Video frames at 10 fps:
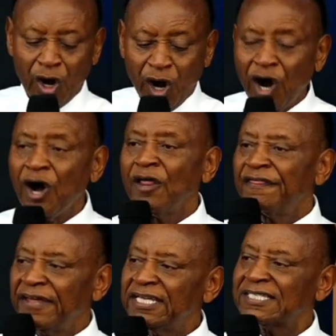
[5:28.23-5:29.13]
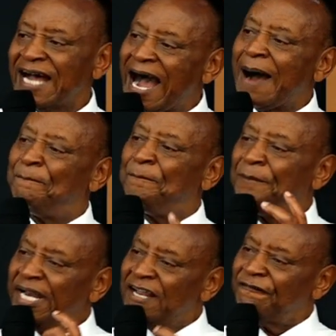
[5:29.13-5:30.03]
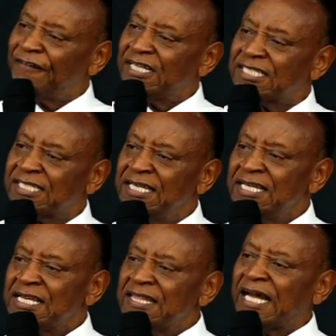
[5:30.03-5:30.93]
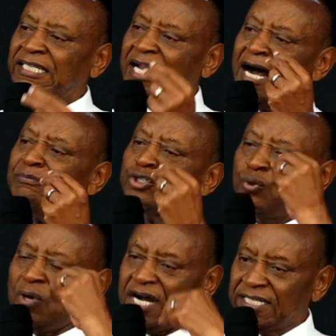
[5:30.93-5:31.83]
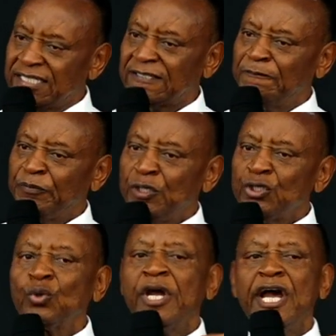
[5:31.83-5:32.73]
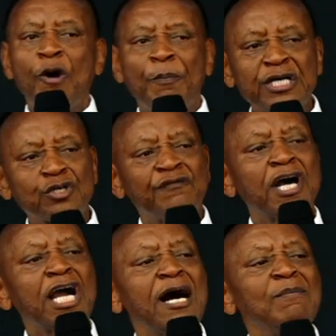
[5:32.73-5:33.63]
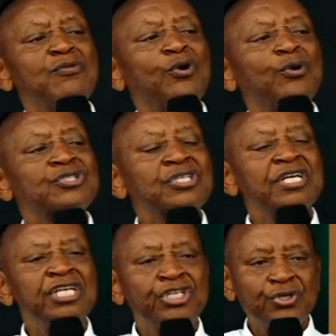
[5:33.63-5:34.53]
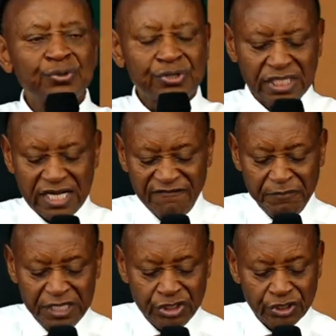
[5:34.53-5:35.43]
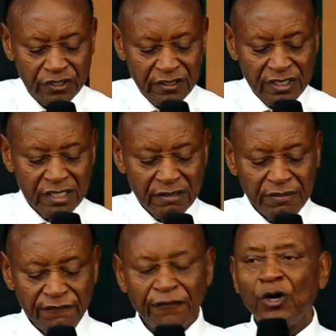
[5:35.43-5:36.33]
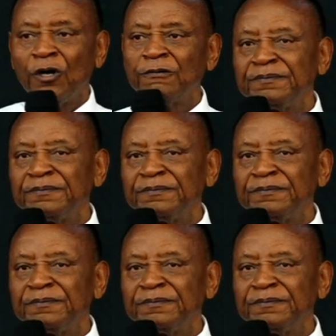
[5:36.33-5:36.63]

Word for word: All these are benefits that come to us to help us overcome those issues that I've mentioned before.